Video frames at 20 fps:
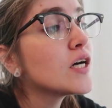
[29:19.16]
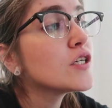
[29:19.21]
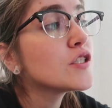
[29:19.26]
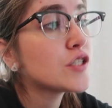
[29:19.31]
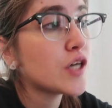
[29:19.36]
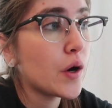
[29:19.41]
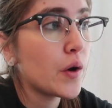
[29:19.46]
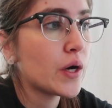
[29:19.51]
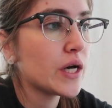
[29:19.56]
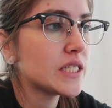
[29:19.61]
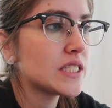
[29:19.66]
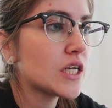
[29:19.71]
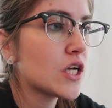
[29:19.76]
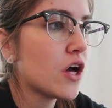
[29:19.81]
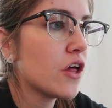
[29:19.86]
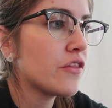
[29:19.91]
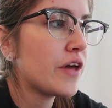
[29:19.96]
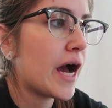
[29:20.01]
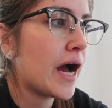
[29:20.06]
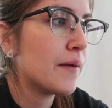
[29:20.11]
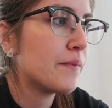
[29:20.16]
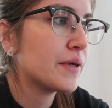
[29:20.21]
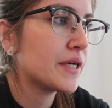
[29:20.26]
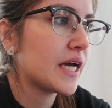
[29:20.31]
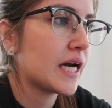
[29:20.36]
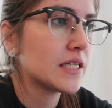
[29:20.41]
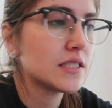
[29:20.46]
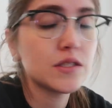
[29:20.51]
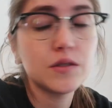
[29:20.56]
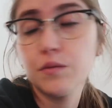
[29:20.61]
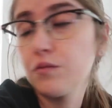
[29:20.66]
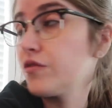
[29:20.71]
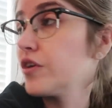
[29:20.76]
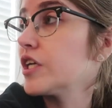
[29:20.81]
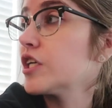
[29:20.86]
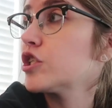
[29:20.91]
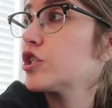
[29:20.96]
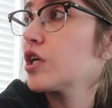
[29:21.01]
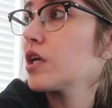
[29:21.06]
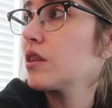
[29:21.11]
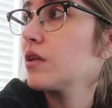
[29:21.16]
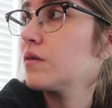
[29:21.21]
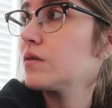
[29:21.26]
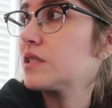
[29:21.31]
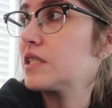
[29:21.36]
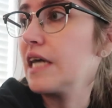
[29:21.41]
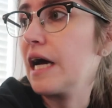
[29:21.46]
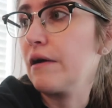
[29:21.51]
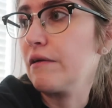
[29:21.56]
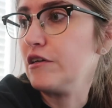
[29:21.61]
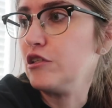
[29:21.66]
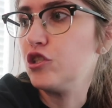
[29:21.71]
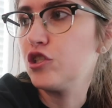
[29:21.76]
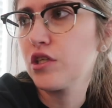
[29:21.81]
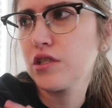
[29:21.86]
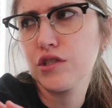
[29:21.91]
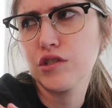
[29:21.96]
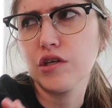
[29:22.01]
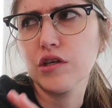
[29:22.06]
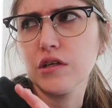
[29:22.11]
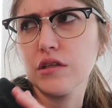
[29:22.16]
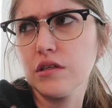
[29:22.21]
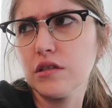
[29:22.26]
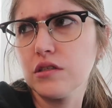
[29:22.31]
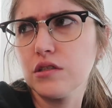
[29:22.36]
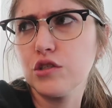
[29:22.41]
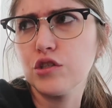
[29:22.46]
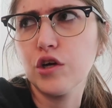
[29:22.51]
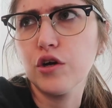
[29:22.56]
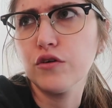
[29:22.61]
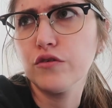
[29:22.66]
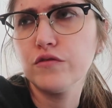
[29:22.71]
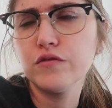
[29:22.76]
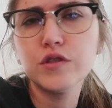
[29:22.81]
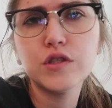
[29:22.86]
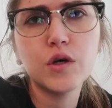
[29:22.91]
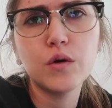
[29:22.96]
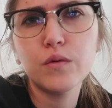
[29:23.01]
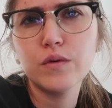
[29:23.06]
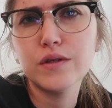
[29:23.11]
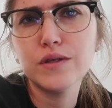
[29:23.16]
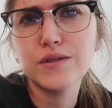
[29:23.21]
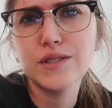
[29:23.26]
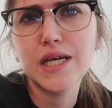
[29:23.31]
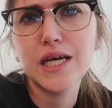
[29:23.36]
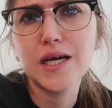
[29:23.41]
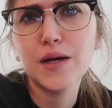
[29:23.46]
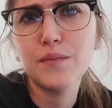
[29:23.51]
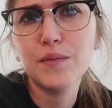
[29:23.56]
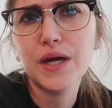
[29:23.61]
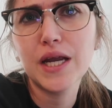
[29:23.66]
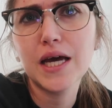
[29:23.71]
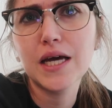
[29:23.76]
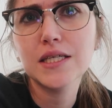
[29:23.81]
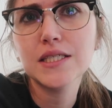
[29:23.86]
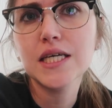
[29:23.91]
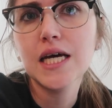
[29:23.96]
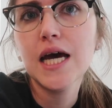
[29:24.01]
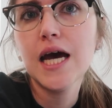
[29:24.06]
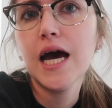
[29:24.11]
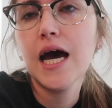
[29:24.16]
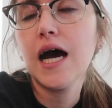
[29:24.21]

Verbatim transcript: So I did all that, but yes, so I'm finishing those now. I just started this stove, so they'll take a minute.